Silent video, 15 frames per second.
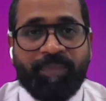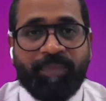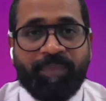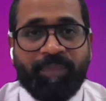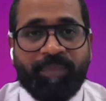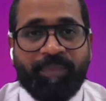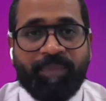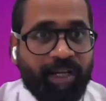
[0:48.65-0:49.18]

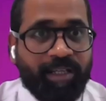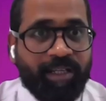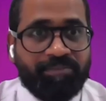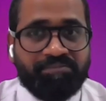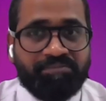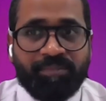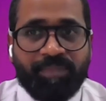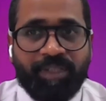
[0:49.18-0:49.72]
to
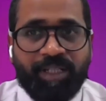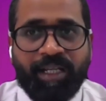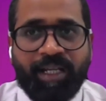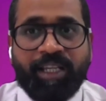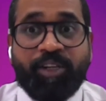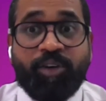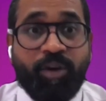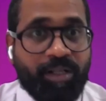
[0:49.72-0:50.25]
Mumbai,
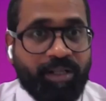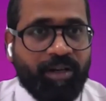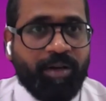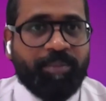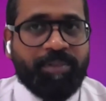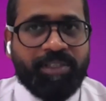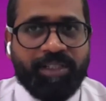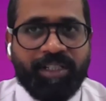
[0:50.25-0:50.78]
I got an
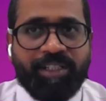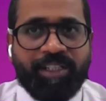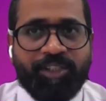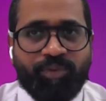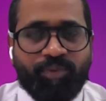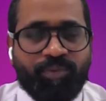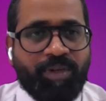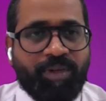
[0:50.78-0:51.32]

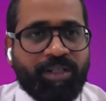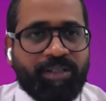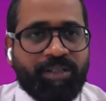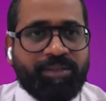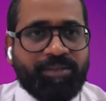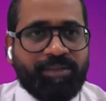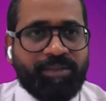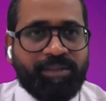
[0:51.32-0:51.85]
opportunity to work